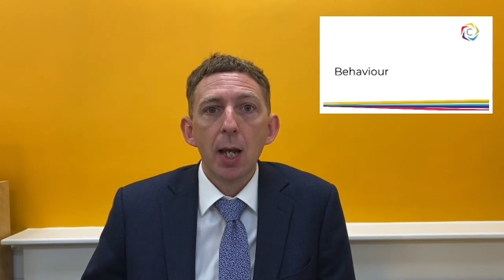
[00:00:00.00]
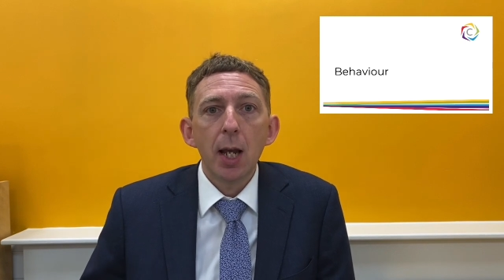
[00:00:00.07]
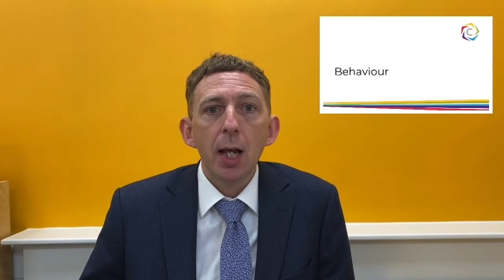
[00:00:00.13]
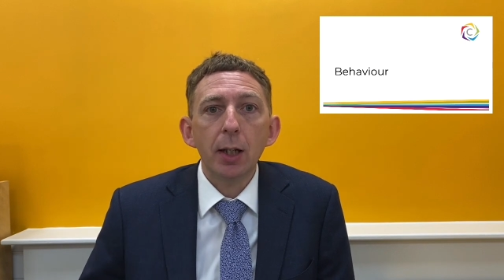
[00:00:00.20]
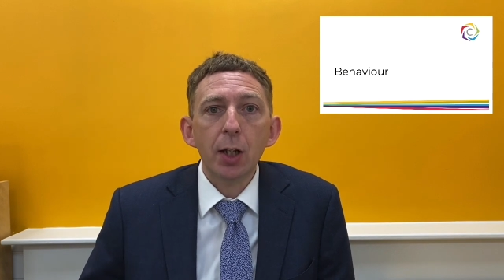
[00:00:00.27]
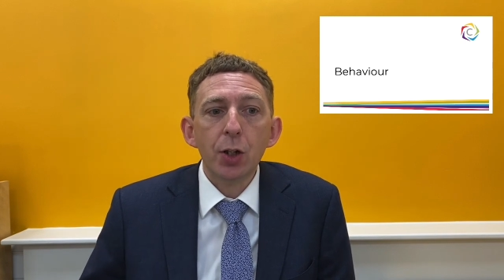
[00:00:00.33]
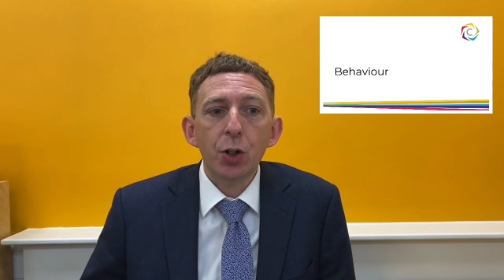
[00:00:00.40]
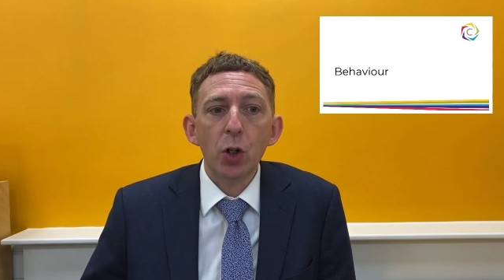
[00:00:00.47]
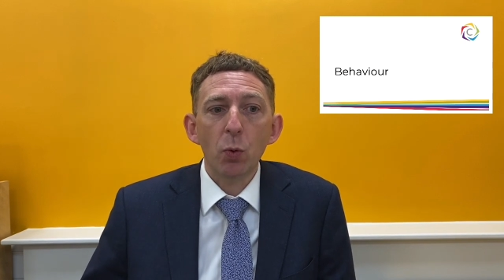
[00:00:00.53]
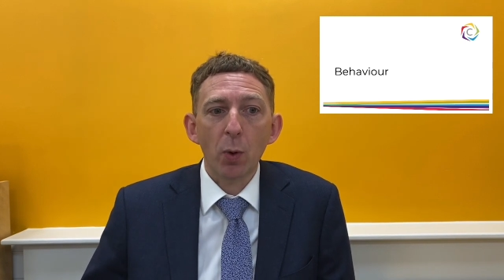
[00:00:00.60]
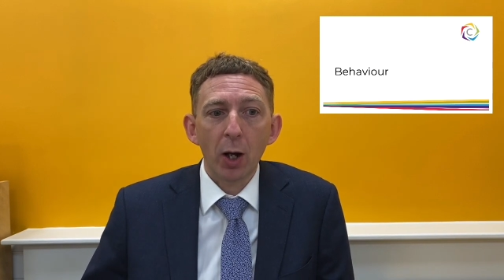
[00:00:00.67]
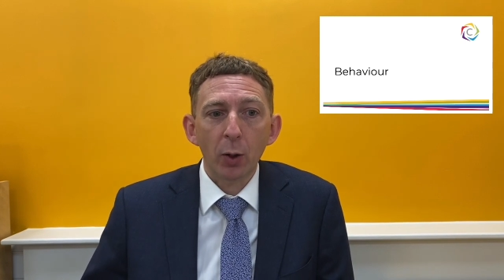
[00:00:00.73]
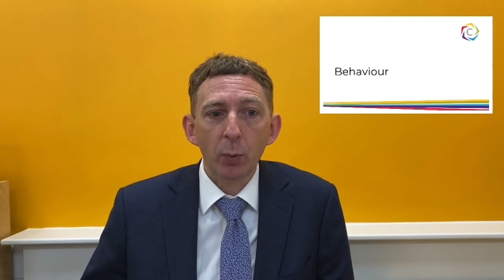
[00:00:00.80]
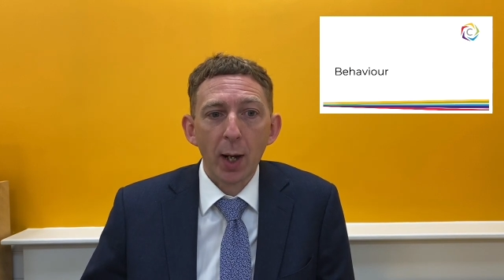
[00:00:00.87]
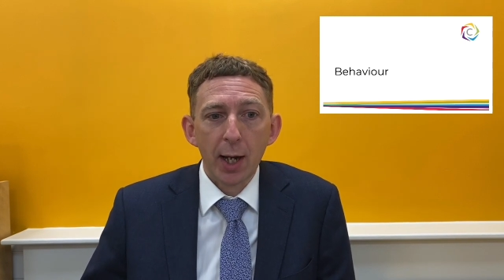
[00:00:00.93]
In this new
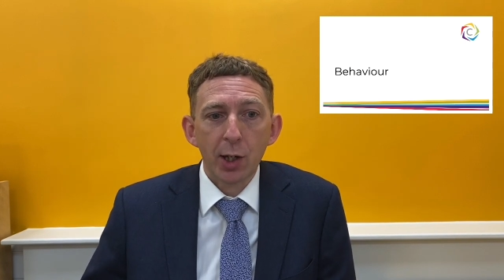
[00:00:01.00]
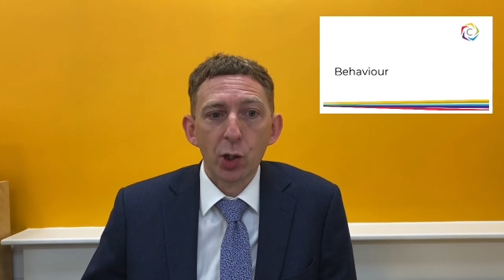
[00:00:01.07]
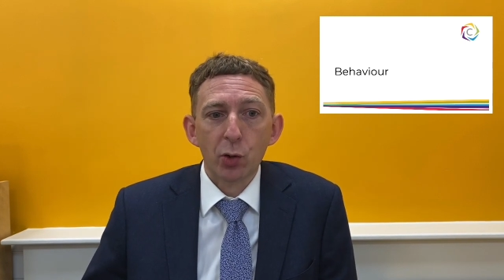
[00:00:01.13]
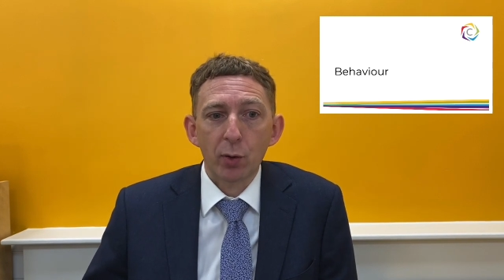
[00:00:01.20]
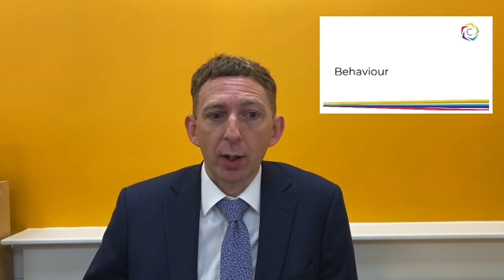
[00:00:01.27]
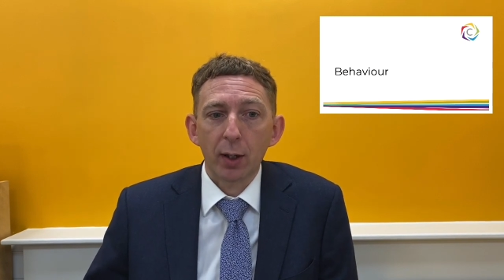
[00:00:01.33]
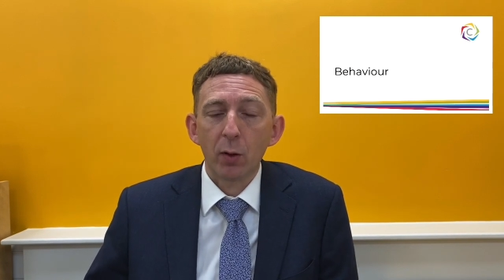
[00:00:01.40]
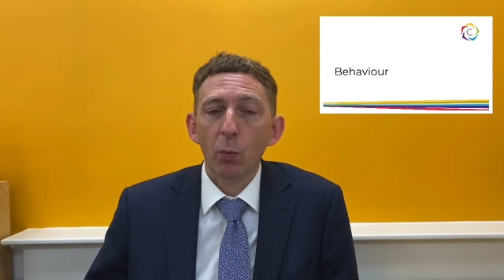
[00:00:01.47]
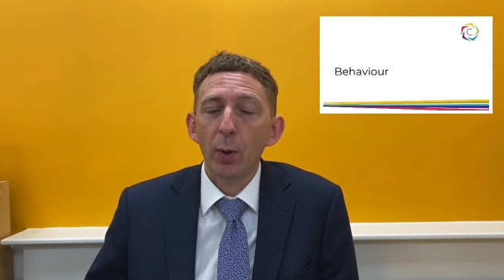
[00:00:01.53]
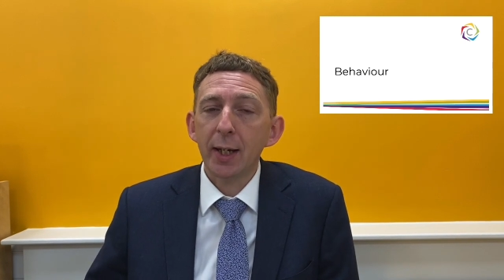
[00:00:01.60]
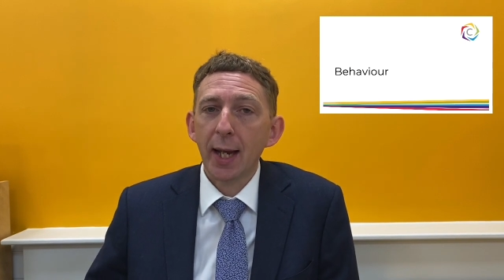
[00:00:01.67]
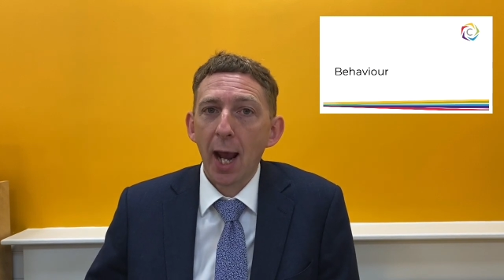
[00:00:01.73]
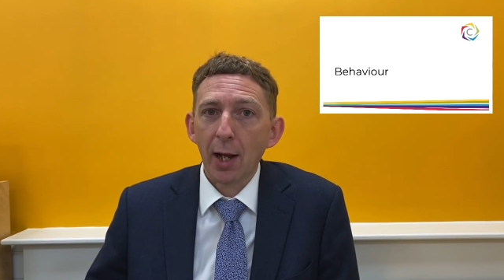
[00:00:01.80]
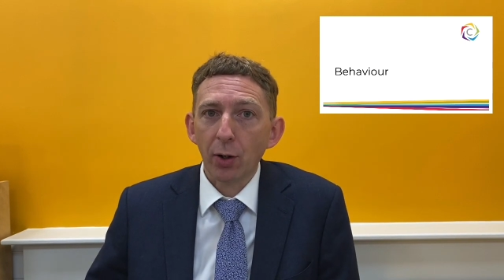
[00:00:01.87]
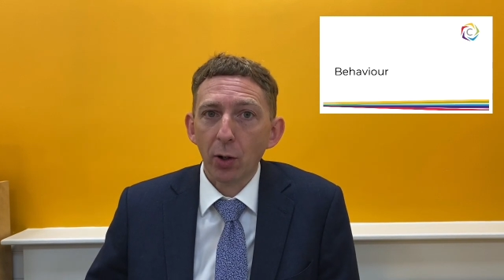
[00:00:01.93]
world we're entering, we
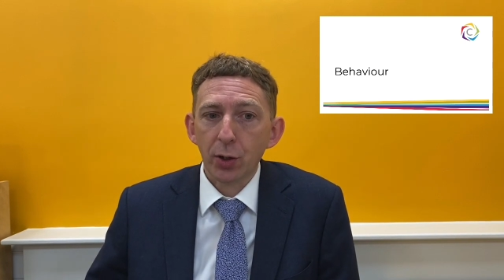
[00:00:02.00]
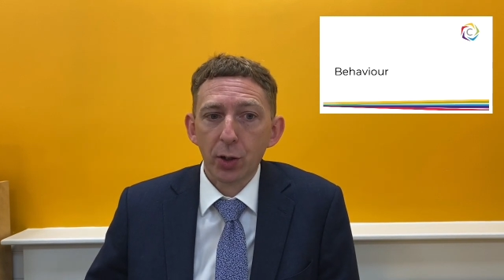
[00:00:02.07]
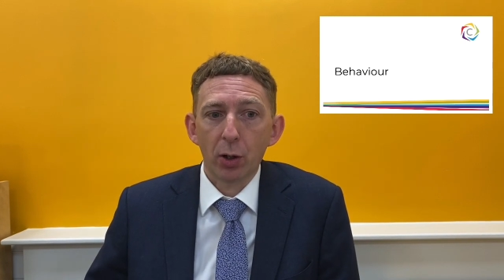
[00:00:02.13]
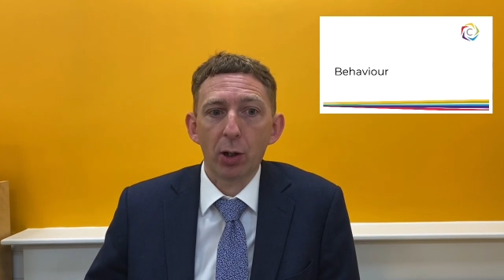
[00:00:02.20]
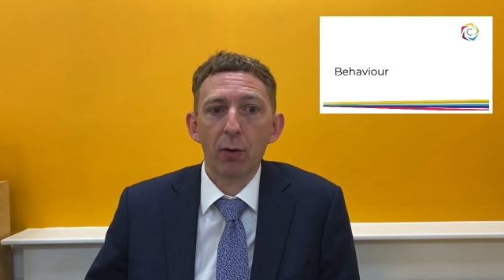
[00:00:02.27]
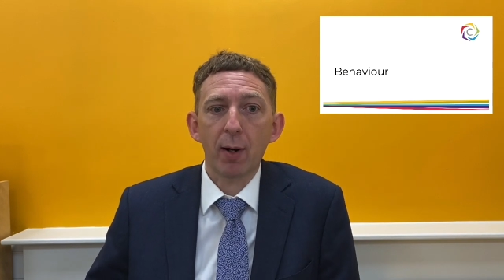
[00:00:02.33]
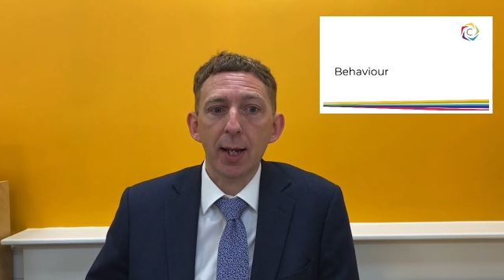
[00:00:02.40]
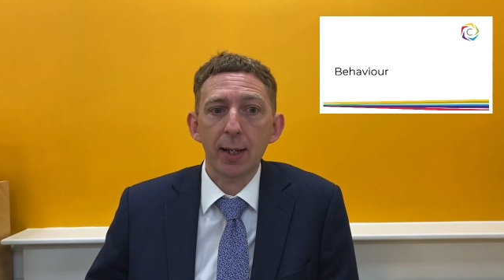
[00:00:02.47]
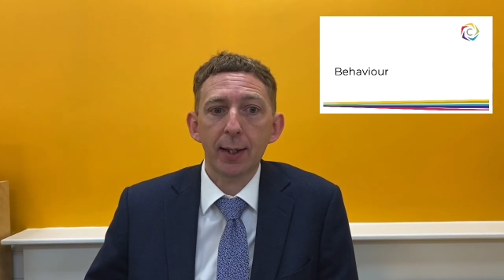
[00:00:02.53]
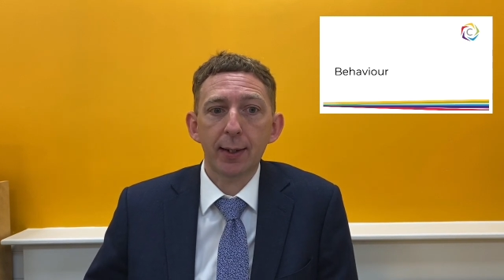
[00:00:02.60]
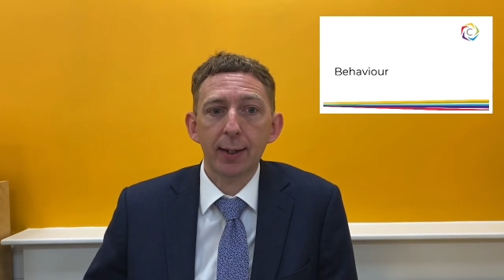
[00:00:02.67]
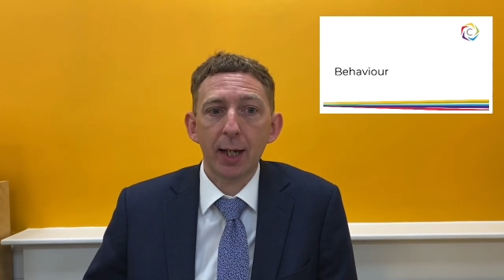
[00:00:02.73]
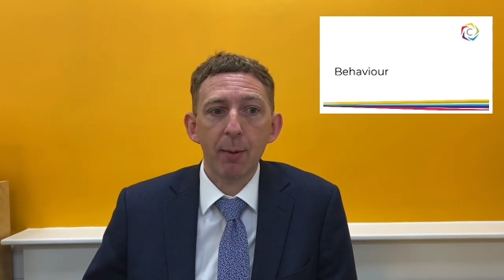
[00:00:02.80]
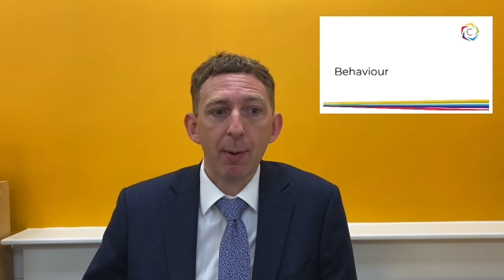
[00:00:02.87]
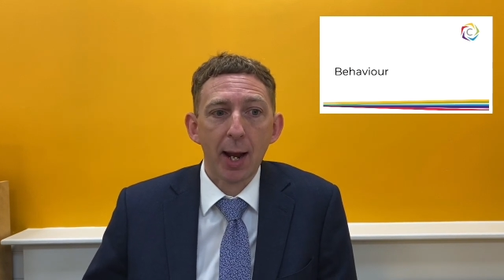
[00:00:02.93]
cannot tolerate
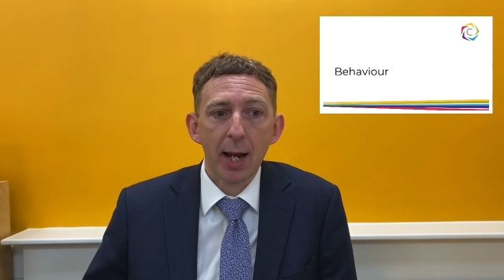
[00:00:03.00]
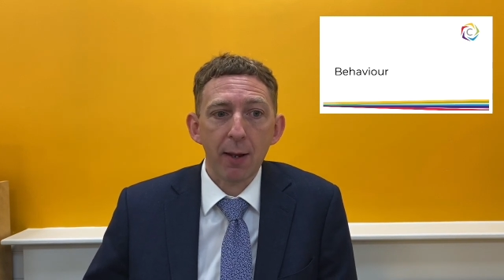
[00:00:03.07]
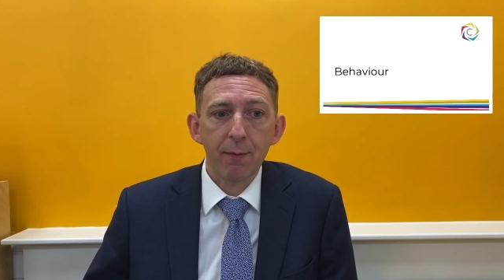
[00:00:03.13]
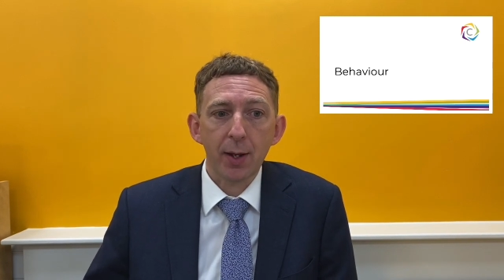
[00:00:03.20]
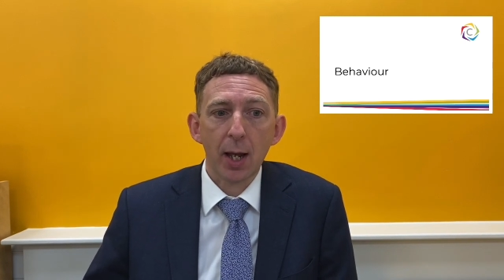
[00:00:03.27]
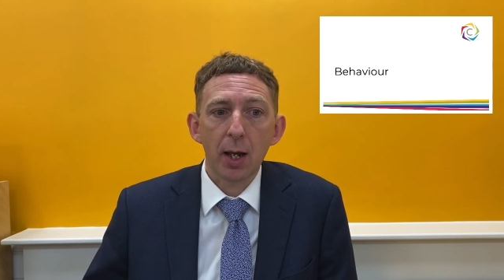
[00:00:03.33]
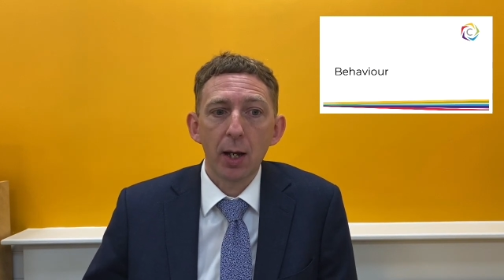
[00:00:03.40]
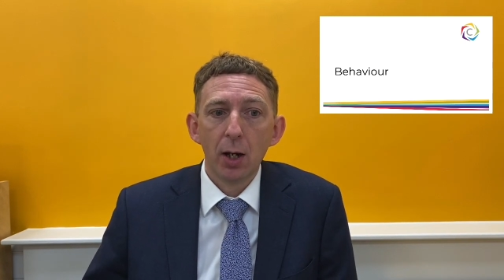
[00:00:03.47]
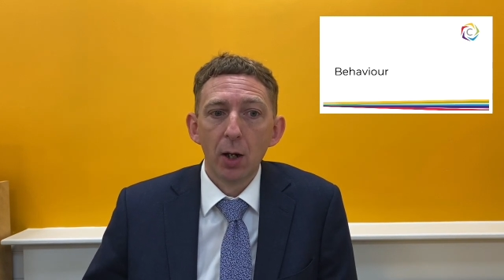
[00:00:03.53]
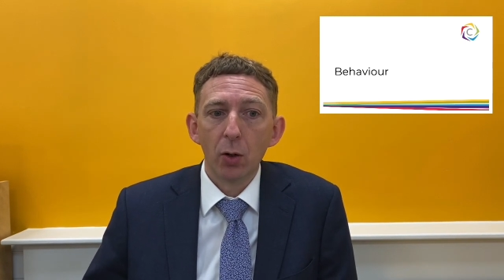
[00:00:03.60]
silly behaviour